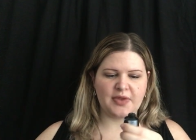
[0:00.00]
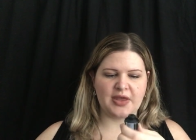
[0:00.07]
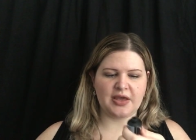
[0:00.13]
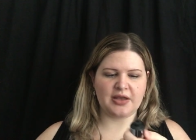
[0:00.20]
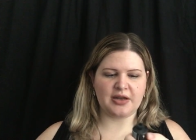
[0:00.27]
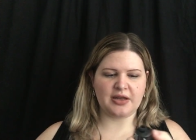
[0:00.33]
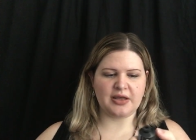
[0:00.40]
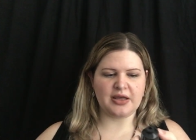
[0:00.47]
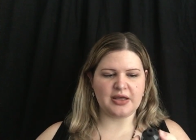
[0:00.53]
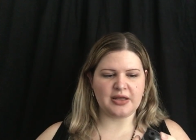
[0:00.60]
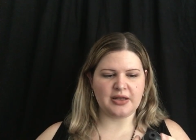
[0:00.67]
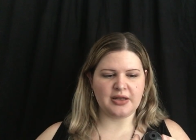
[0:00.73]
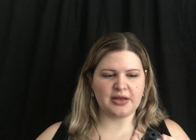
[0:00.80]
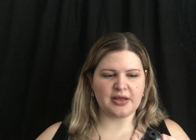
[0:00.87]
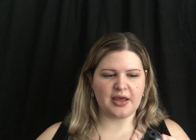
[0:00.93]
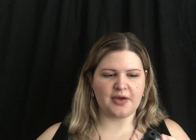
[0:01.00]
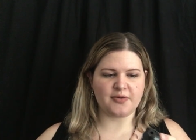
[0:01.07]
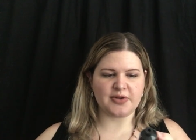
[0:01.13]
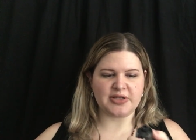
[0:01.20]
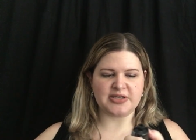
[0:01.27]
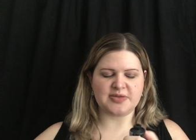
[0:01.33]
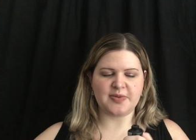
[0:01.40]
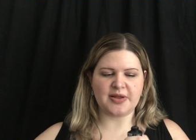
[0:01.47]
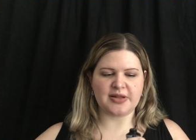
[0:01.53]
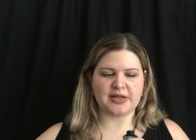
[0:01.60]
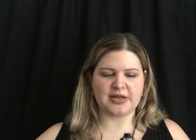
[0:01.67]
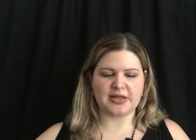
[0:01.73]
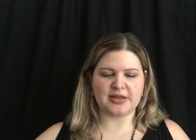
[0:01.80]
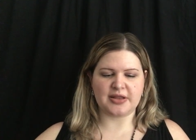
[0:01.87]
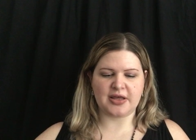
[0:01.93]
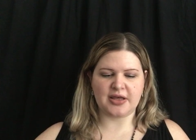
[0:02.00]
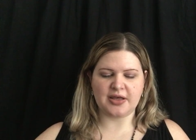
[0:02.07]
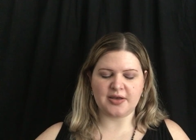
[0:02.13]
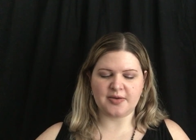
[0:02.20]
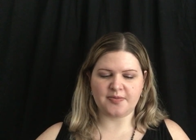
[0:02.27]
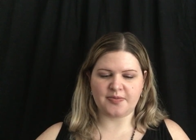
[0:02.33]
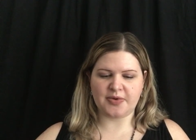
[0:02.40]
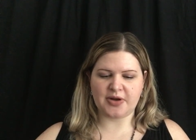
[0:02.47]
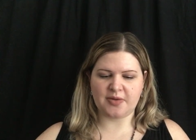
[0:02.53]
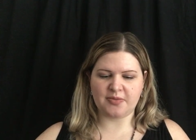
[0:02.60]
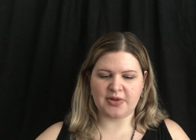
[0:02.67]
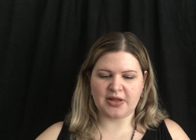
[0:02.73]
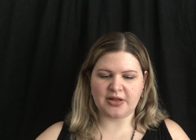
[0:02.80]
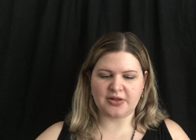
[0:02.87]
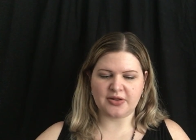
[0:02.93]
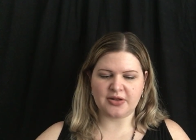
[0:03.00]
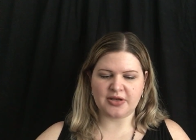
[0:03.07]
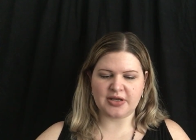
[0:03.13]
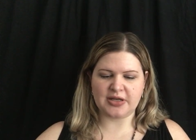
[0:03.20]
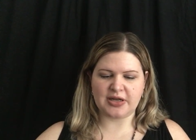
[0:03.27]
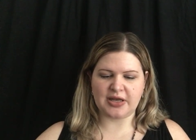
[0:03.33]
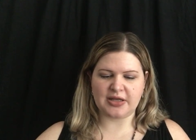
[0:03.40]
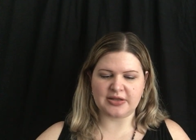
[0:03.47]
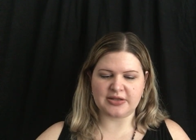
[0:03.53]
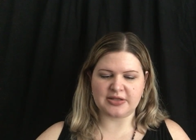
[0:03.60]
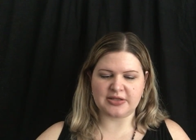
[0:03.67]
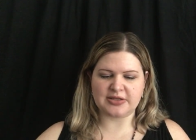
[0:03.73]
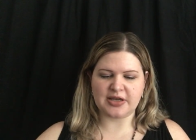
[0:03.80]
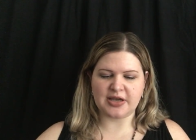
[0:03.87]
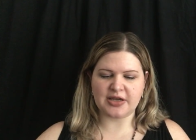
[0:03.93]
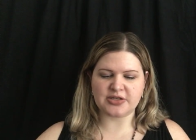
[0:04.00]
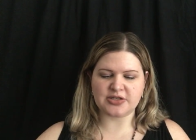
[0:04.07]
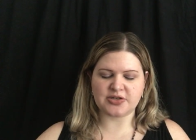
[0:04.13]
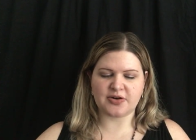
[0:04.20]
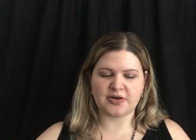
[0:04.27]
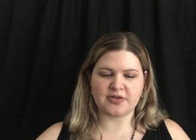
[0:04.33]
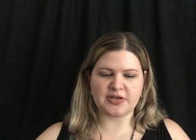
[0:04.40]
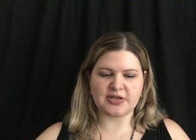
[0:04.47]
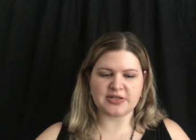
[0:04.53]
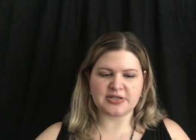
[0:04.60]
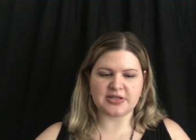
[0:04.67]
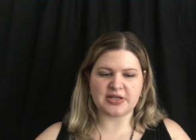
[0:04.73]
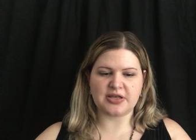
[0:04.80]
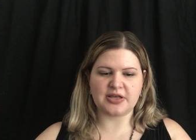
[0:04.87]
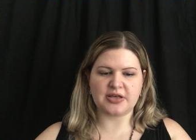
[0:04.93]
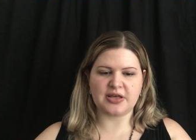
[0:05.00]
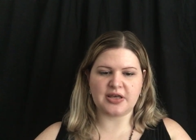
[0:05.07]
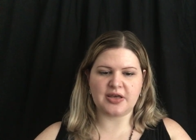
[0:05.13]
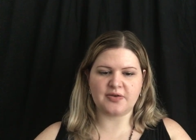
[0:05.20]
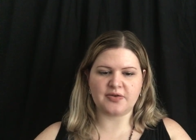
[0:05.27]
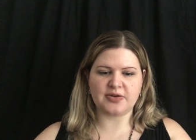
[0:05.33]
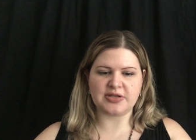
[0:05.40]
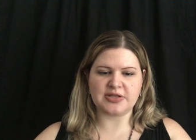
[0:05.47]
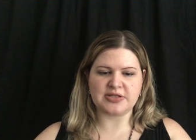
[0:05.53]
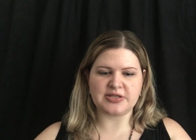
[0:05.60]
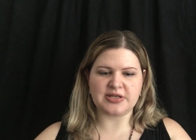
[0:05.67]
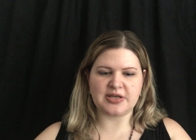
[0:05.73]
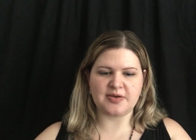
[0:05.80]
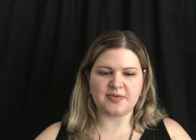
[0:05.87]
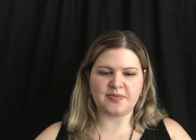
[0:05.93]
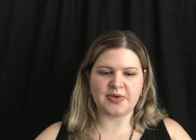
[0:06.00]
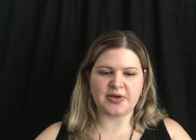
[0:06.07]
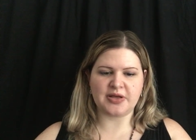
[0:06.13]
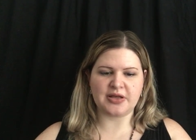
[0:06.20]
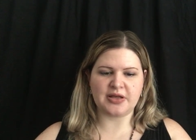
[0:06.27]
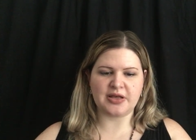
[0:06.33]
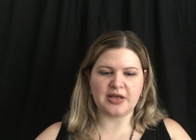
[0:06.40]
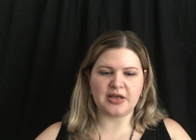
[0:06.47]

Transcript: And again, can't really smell anything, but I'm like looking at the texture of this, like you can't really see it, but